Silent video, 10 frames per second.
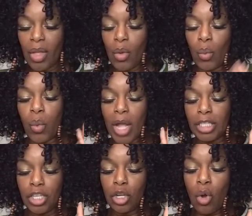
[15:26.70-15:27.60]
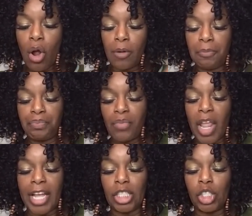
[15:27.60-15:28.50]
What do you call a
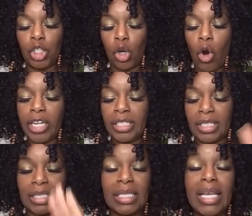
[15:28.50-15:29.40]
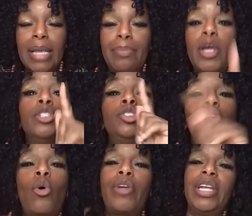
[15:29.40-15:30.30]
short sleep
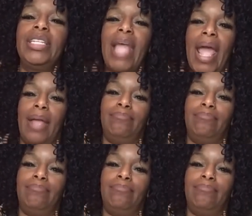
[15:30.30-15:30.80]
during the day?